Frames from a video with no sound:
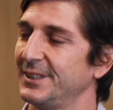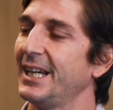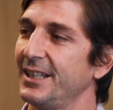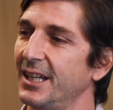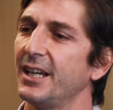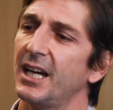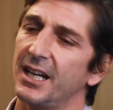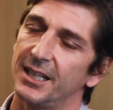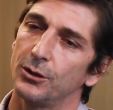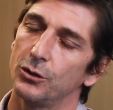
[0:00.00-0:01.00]
Yeah. I
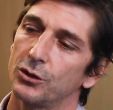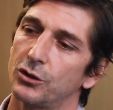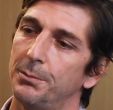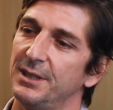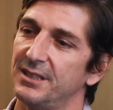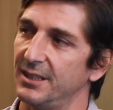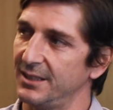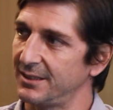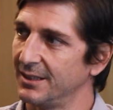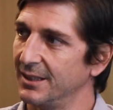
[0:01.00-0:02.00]
had another
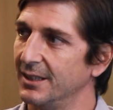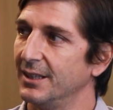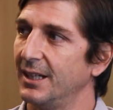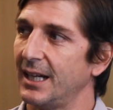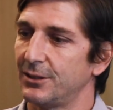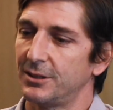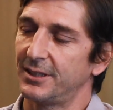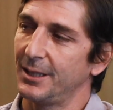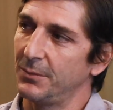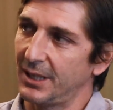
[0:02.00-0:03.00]
business at the
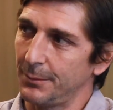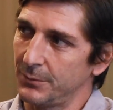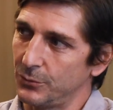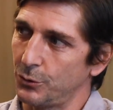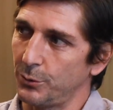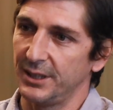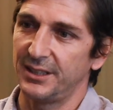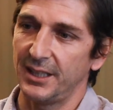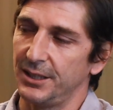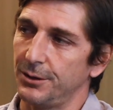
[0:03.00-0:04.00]
same time during
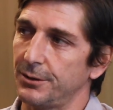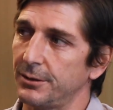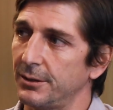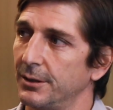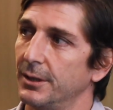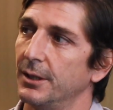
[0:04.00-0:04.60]
10 years.